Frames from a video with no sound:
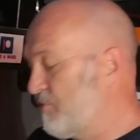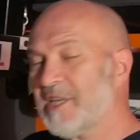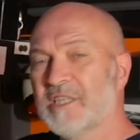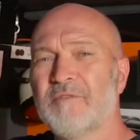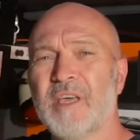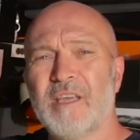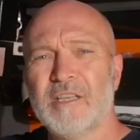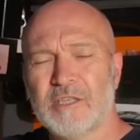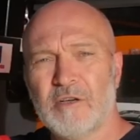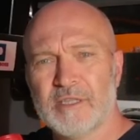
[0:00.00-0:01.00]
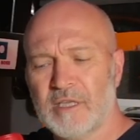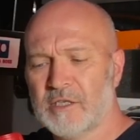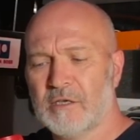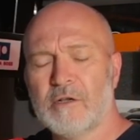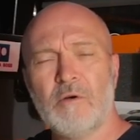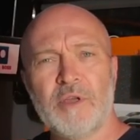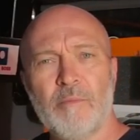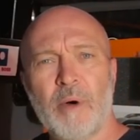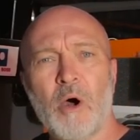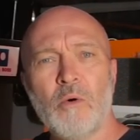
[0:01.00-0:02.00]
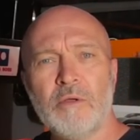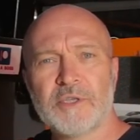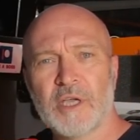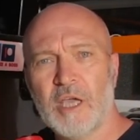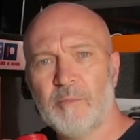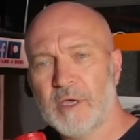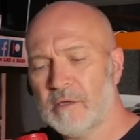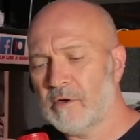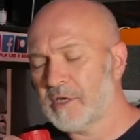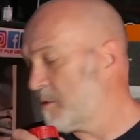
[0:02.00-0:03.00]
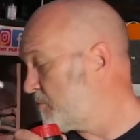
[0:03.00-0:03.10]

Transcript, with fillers: rest of it inside this accordion bottle to keep it nice and